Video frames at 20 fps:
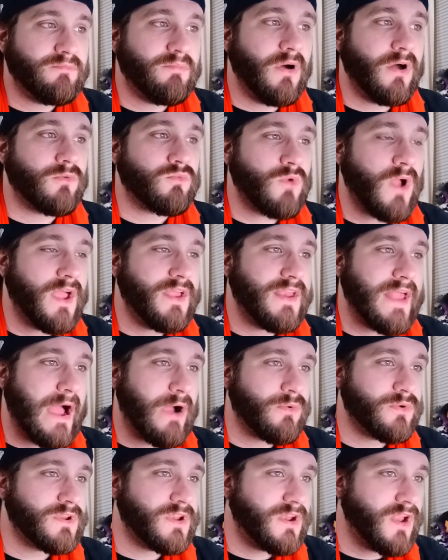but Ryan
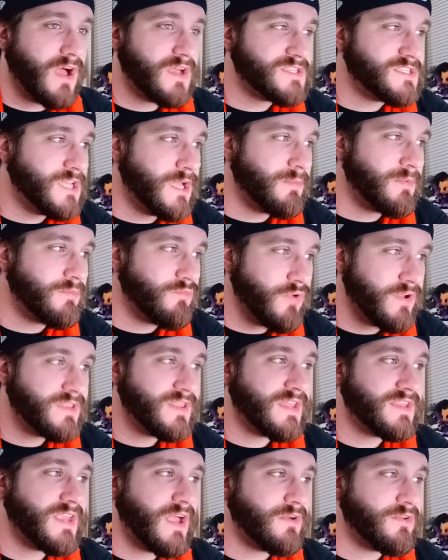Howard and Naz Hillman bring
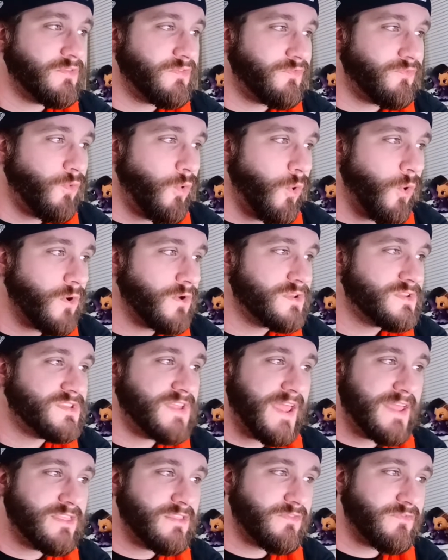that down to 4
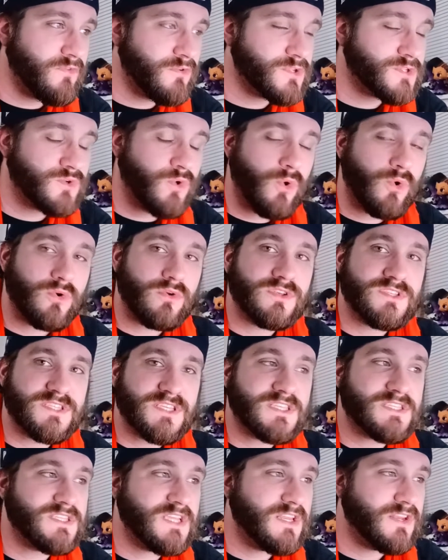to end the first quarter
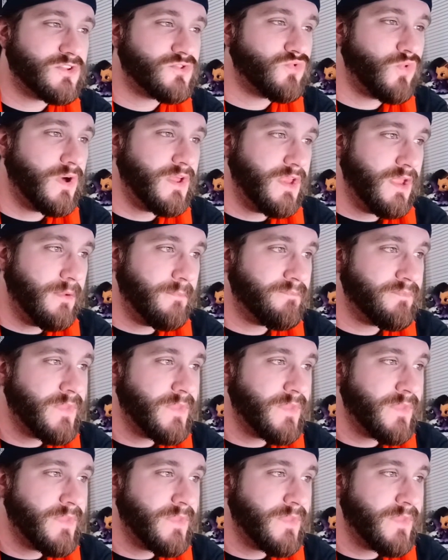16-20.